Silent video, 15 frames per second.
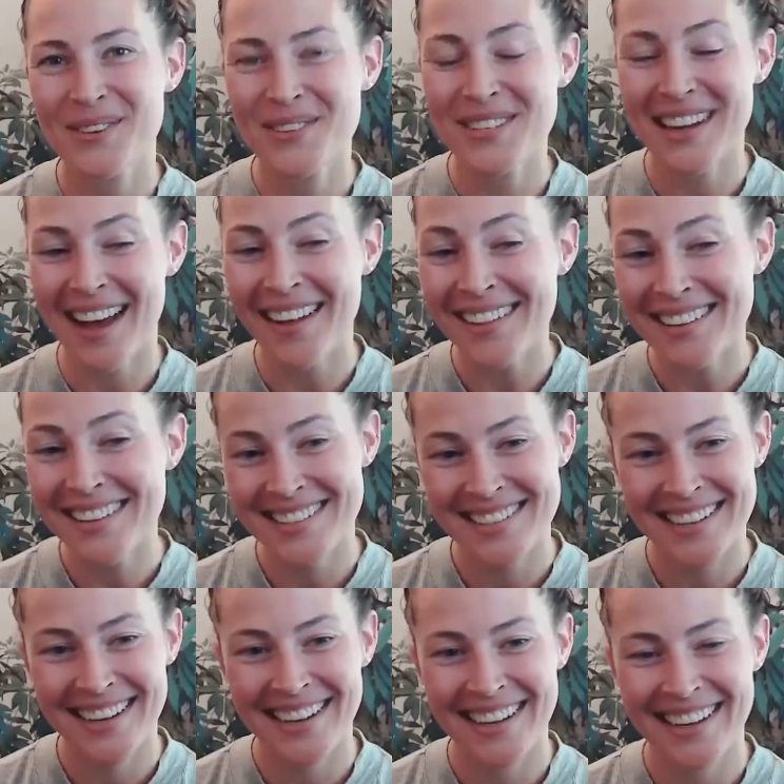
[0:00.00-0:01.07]
so
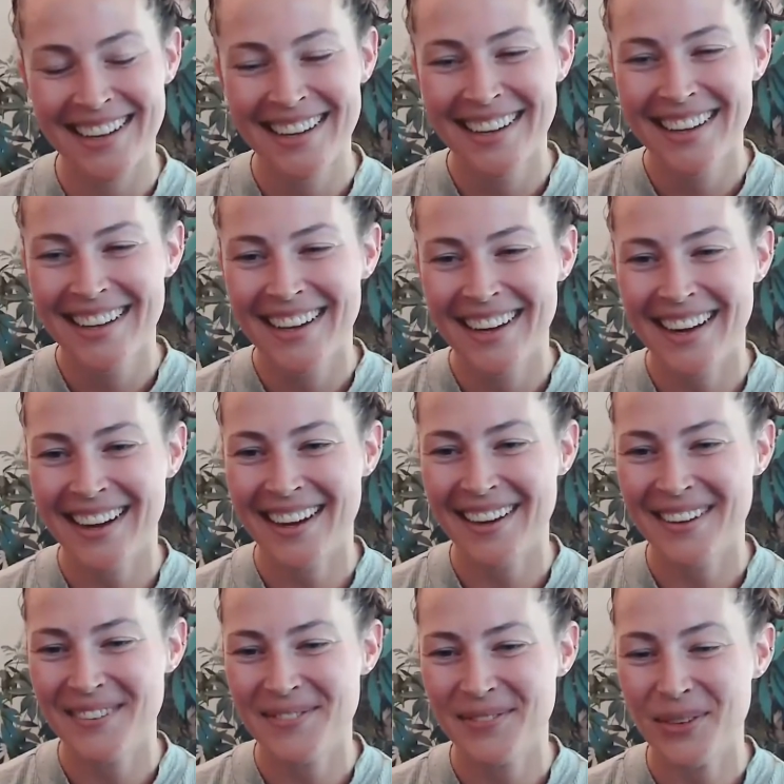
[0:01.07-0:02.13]
challenging?
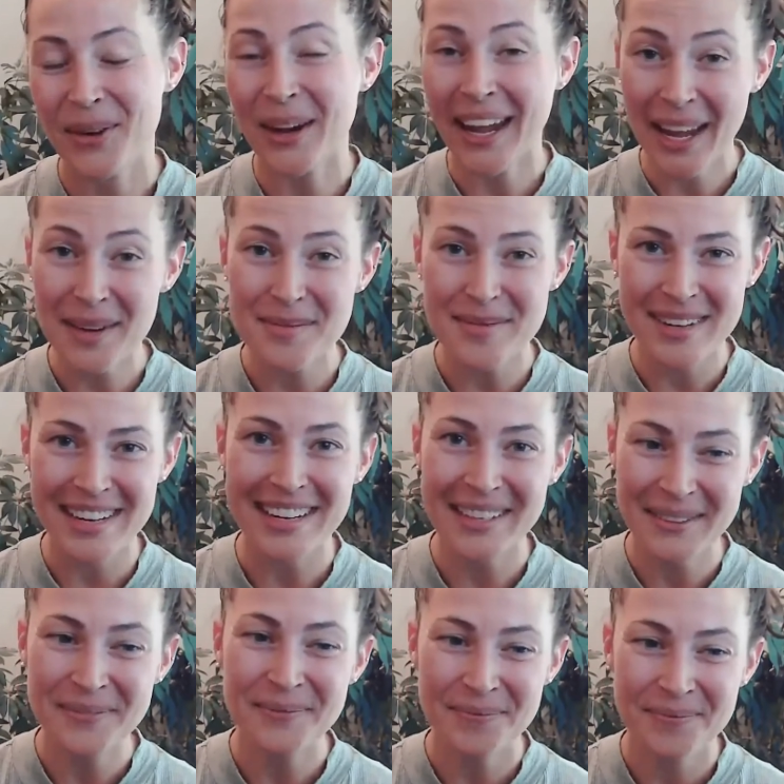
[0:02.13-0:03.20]
Or can
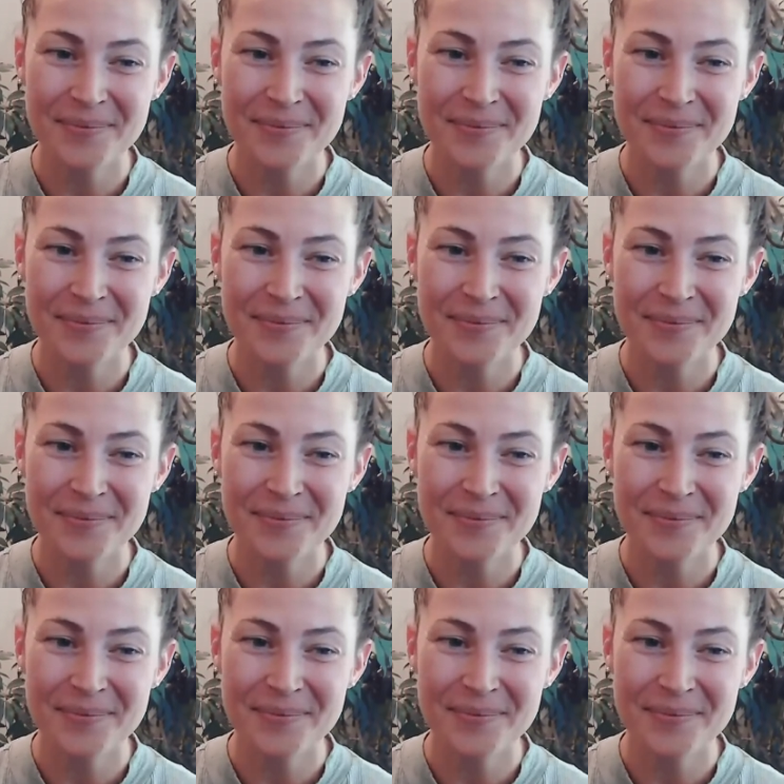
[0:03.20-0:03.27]
be?